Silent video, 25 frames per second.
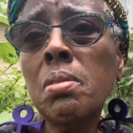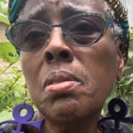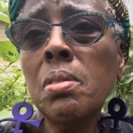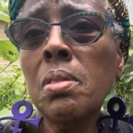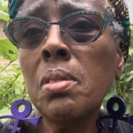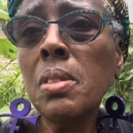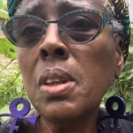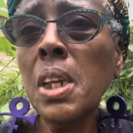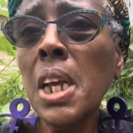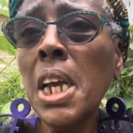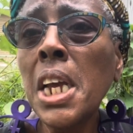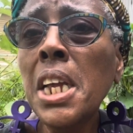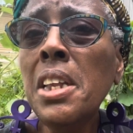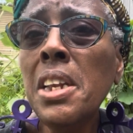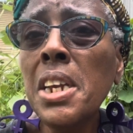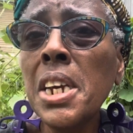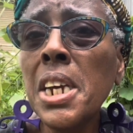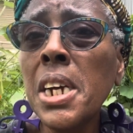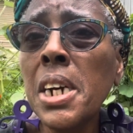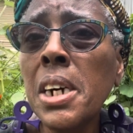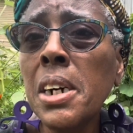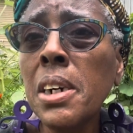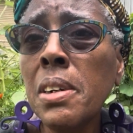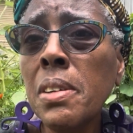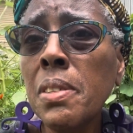And
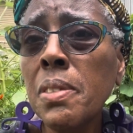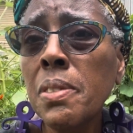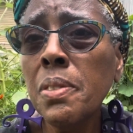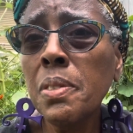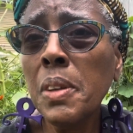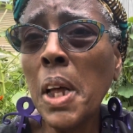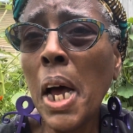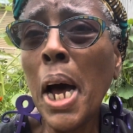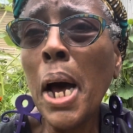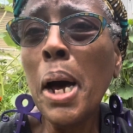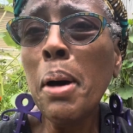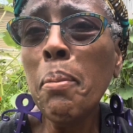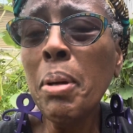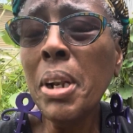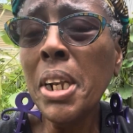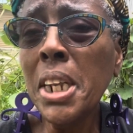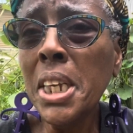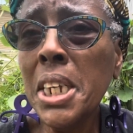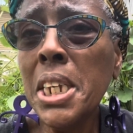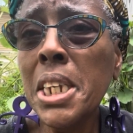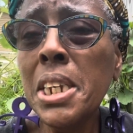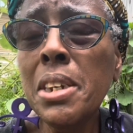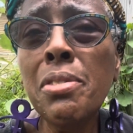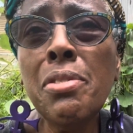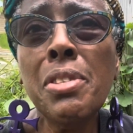yeah, I
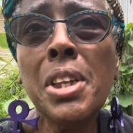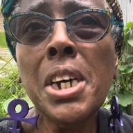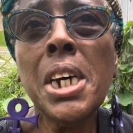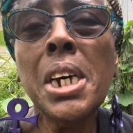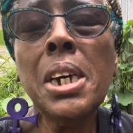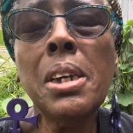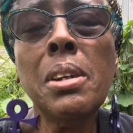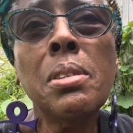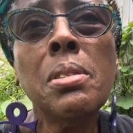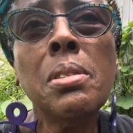believe that